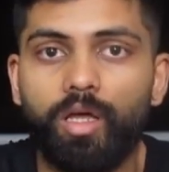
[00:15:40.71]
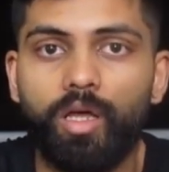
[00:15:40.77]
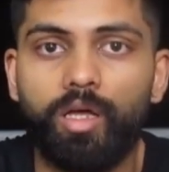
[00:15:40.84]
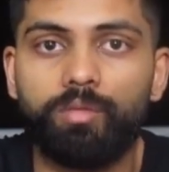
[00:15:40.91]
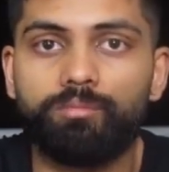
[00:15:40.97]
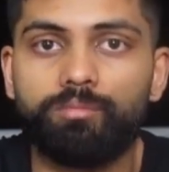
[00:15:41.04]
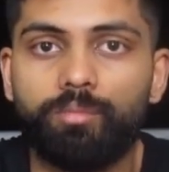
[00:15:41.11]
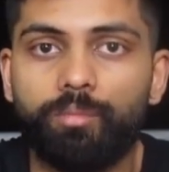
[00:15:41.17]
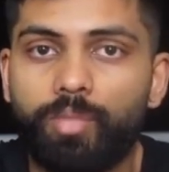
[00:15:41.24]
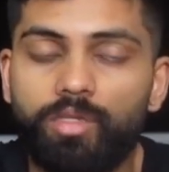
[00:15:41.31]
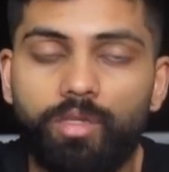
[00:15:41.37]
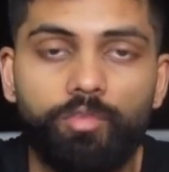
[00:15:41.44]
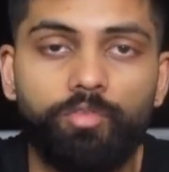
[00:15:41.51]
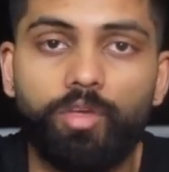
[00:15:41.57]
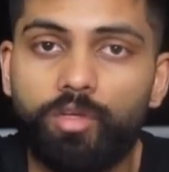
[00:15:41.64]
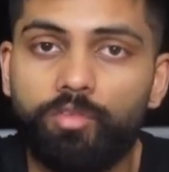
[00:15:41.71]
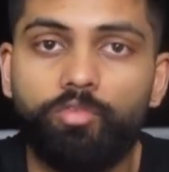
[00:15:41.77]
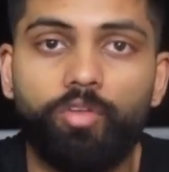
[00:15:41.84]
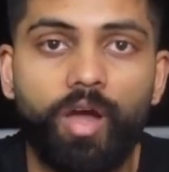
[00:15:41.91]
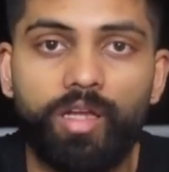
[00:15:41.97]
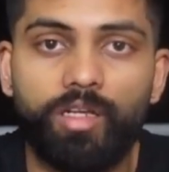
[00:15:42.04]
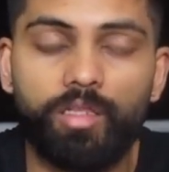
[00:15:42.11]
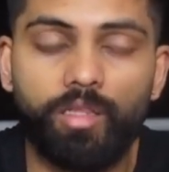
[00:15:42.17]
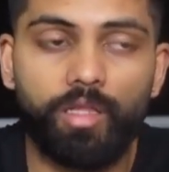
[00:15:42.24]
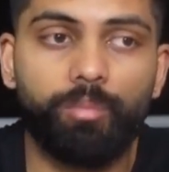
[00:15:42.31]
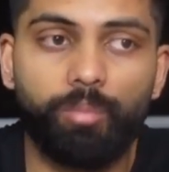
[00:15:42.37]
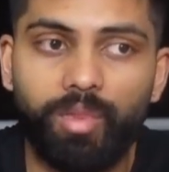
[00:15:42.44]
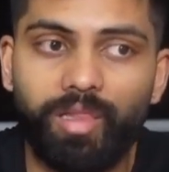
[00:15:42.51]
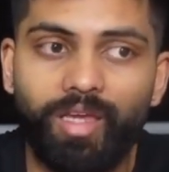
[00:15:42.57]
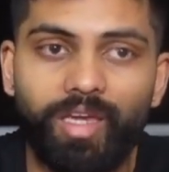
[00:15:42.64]
But if you can find
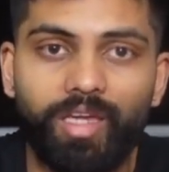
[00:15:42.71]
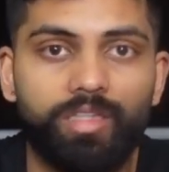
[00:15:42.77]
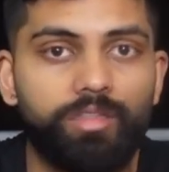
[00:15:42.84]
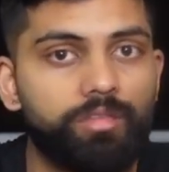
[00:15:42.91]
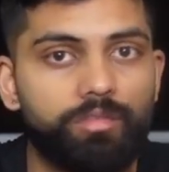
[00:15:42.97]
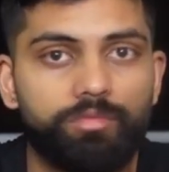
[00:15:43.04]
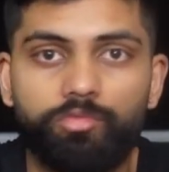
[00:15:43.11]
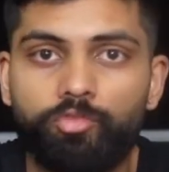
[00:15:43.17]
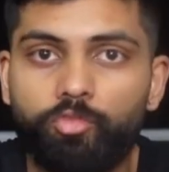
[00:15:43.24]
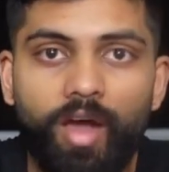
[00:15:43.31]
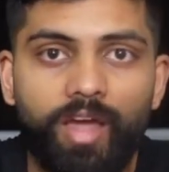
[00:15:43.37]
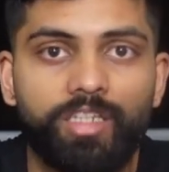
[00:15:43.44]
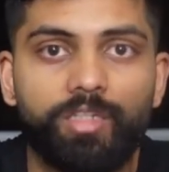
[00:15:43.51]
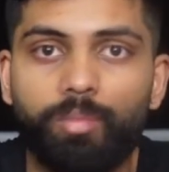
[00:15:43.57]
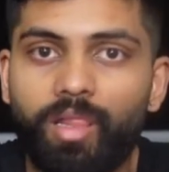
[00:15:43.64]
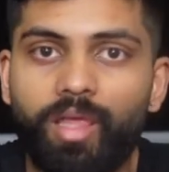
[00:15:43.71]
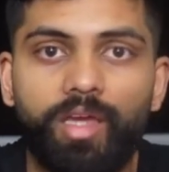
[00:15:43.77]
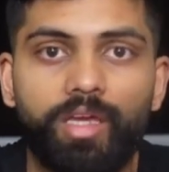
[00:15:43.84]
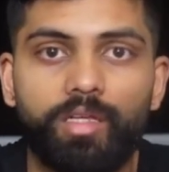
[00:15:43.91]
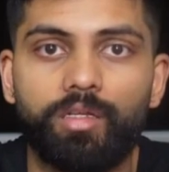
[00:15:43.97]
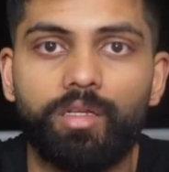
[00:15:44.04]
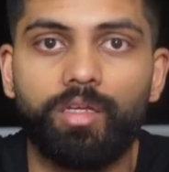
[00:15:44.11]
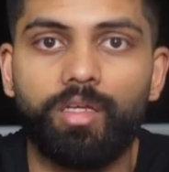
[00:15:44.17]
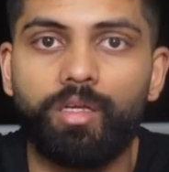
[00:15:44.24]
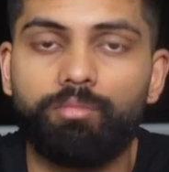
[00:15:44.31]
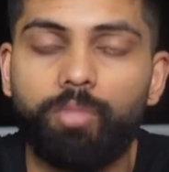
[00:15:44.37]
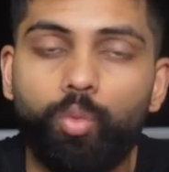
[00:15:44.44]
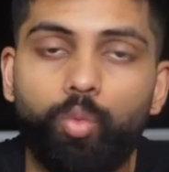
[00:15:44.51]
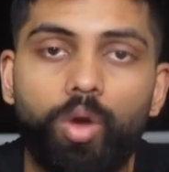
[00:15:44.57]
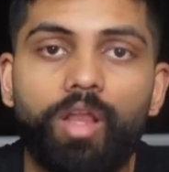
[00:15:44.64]
another plan, find a plan.
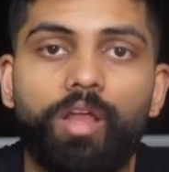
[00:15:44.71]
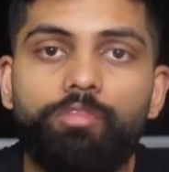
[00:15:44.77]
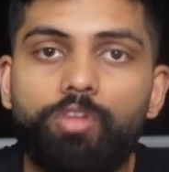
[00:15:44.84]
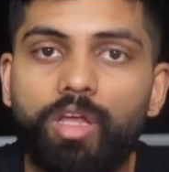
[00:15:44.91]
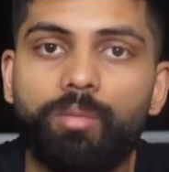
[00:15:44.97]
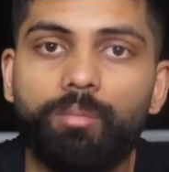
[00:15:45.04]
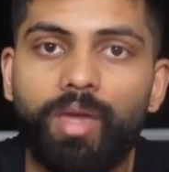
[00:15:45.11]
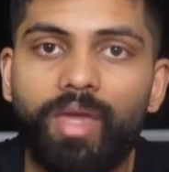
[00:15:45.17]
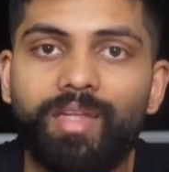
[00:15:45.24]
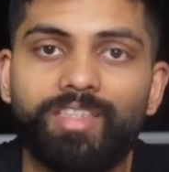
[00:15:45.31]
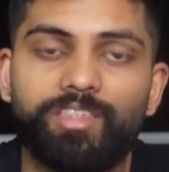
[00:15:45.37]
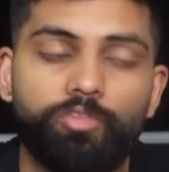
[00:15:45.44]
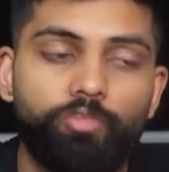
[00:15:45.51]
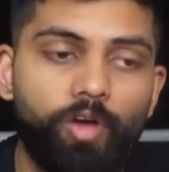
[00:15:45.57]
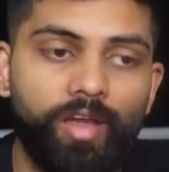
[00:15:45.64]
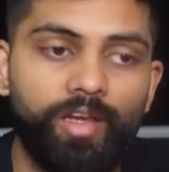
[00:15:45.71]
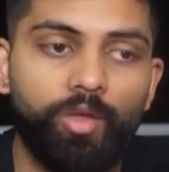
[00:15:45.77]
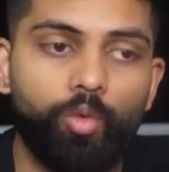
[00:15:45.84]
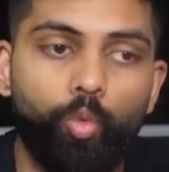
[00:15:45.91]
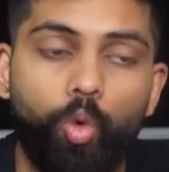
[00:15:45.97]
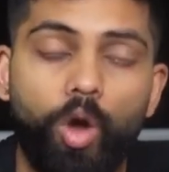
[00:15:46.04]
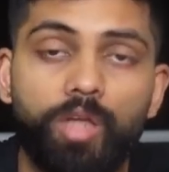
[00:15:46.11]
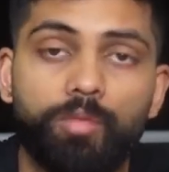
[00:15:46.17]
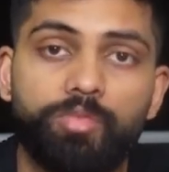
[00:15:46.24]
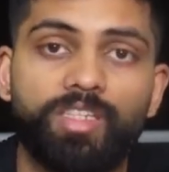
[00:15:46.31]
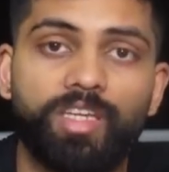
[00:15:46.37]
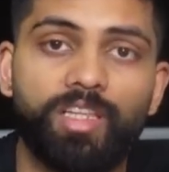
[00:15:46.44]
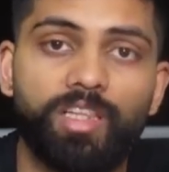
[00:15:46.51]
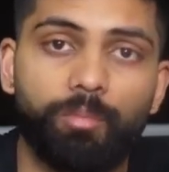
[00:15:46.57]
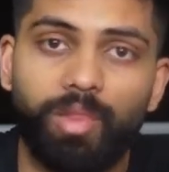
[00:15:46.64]
But what I recommend is finding one
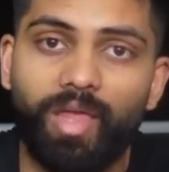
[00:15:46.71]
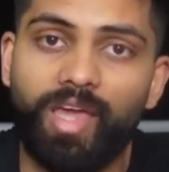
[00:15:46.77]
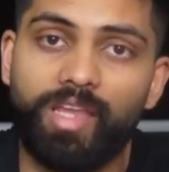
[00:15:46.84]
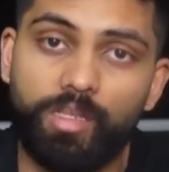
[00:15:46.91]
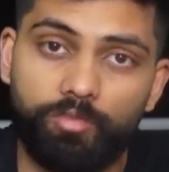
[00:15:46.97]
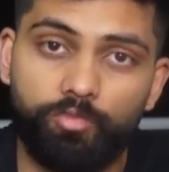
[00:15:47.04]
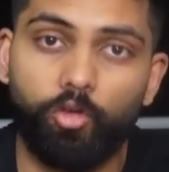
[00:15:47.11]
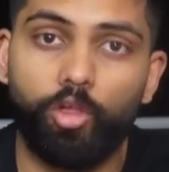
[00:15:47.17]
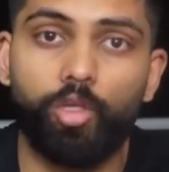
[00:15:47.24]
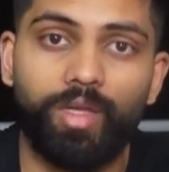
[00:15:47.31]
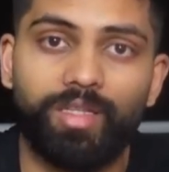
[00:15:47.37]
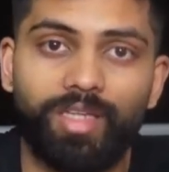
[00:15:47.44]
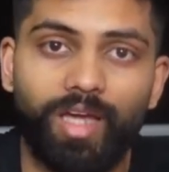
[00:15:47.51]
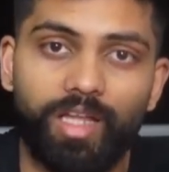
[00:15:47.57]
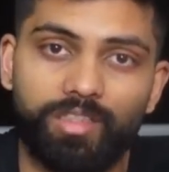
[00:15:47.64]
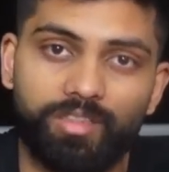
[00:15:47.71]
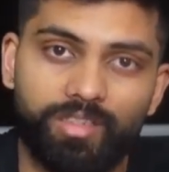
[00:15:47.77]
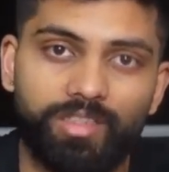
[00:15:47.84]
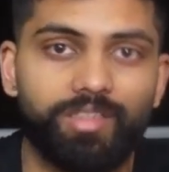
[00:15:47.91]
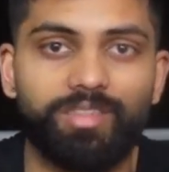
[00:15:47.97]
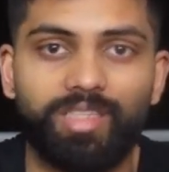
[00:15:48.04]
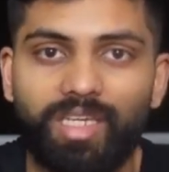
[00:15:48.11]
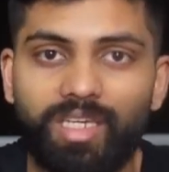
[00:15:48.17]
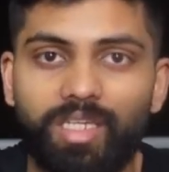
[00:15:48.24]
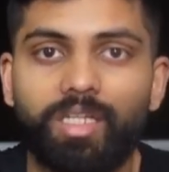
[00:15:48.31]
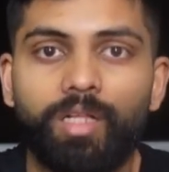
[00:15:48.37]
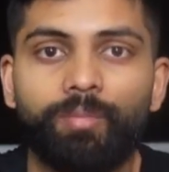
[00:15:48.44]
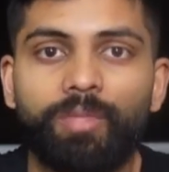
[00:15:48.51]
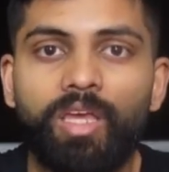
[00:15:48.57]
particular plan and following that to the T.